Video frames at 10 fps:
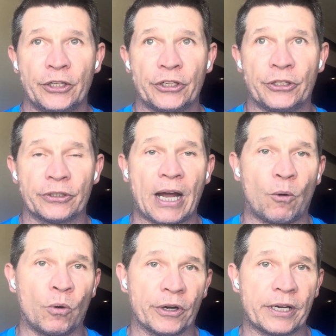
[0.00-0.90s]
you're not
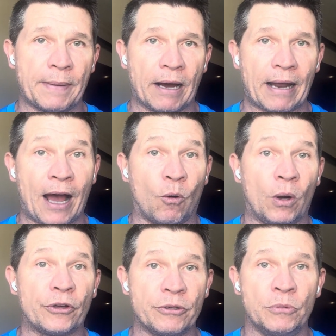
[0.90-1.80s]
worried about how
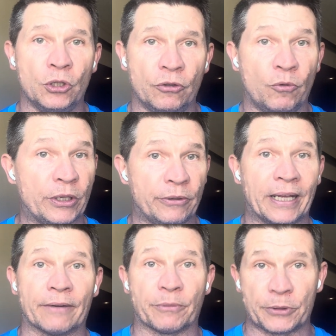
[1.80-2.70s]
well you move when you
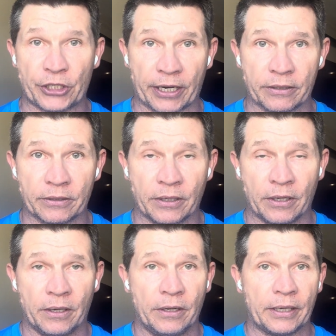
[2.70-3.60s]
get up from a chair,
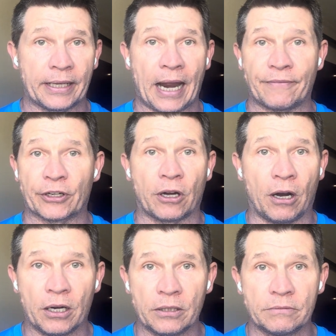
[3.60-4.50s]
get out of your
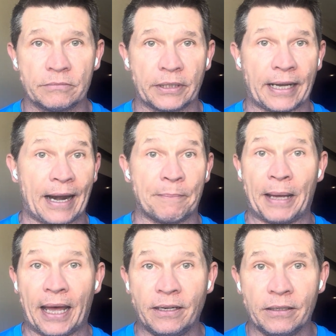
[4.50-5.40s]
car, get out of
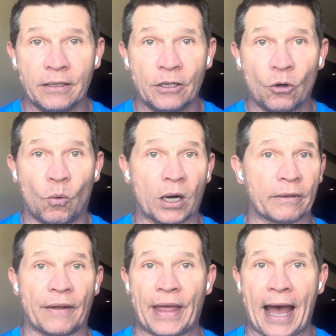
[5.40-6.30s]
bed, walk
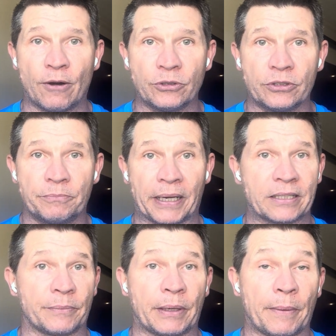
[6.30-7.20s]
around the house, pick
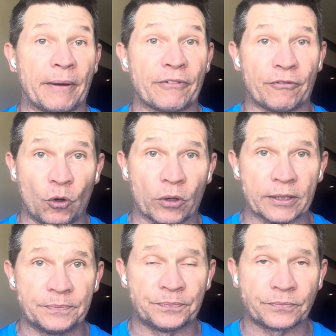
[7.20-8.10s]
something up off the
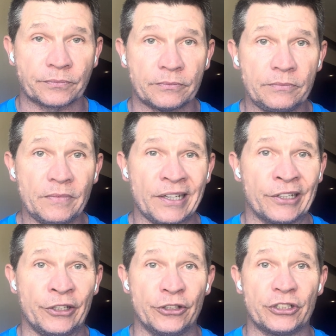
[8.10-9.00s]
floor.
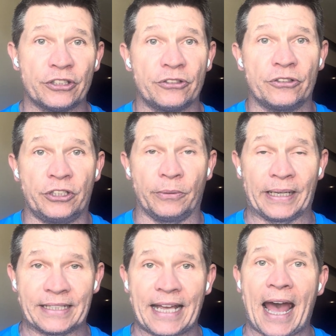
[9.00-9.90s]
You're just
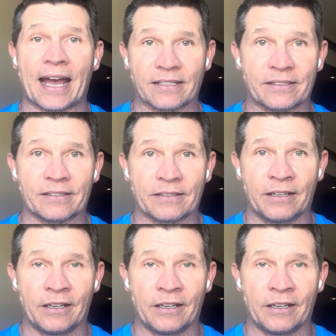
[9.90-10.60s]
doing tasks.